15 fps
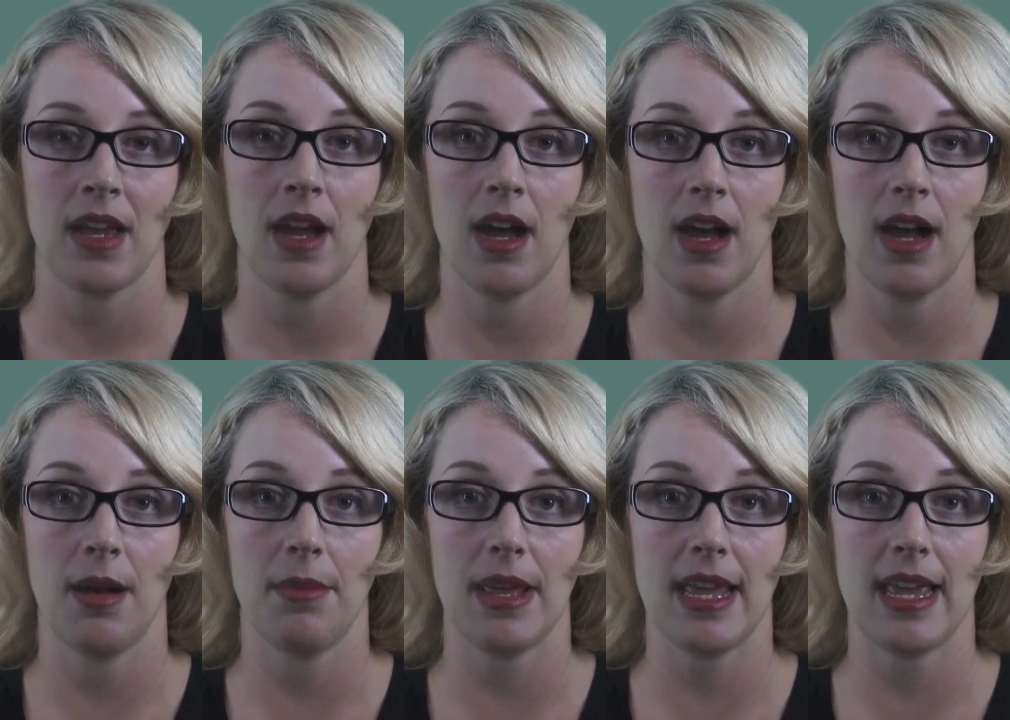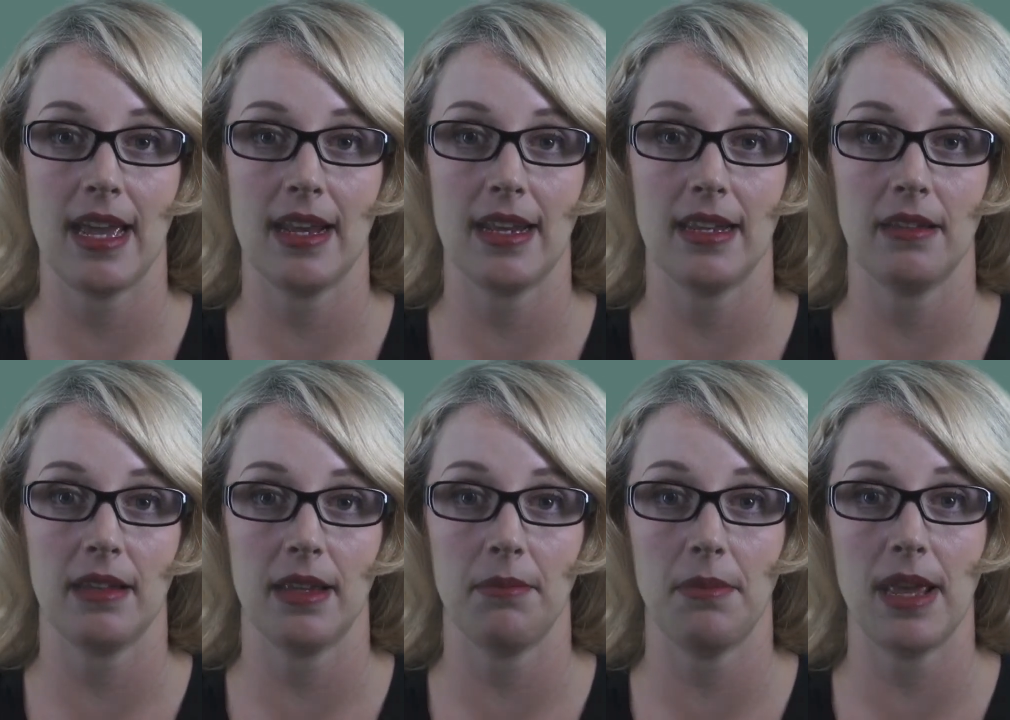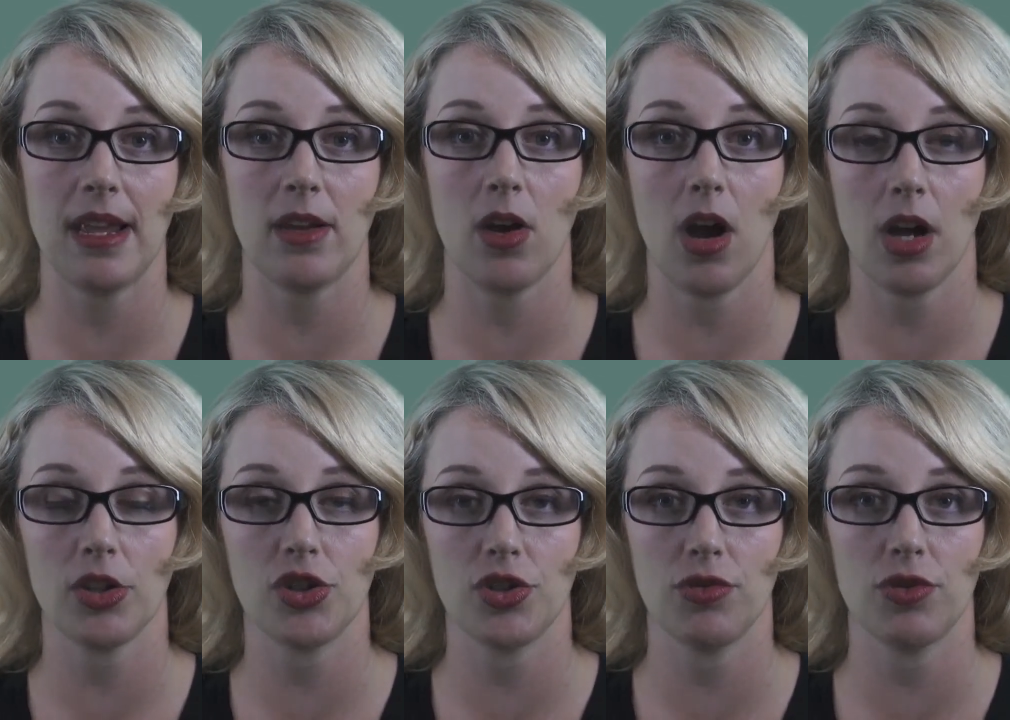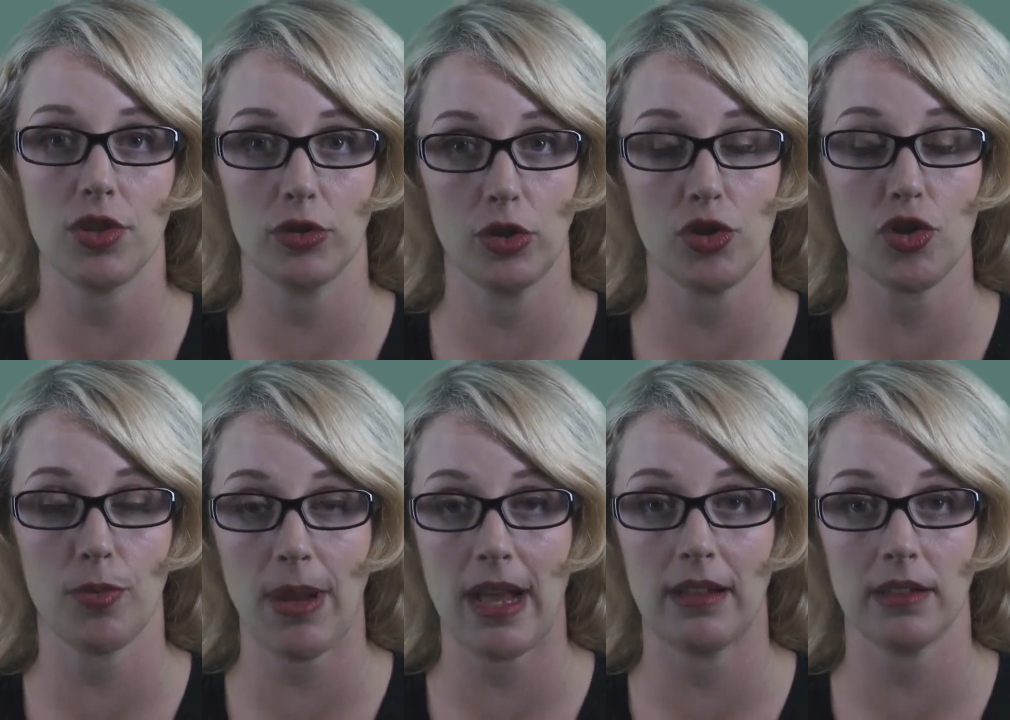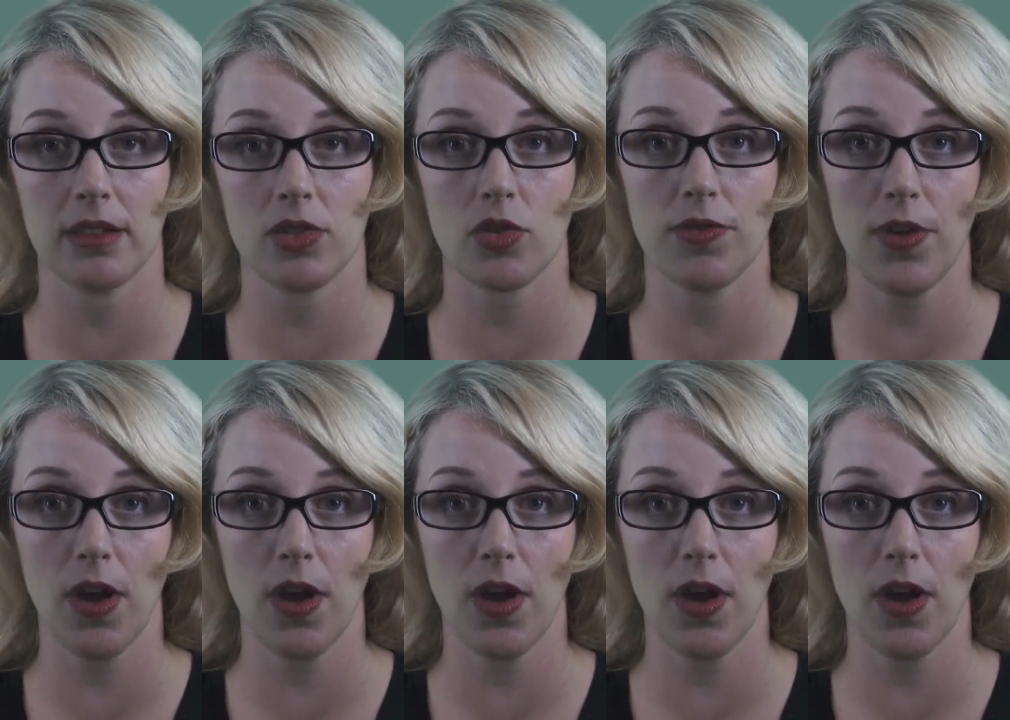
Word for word: um, and it, it may cause you to lose your balance or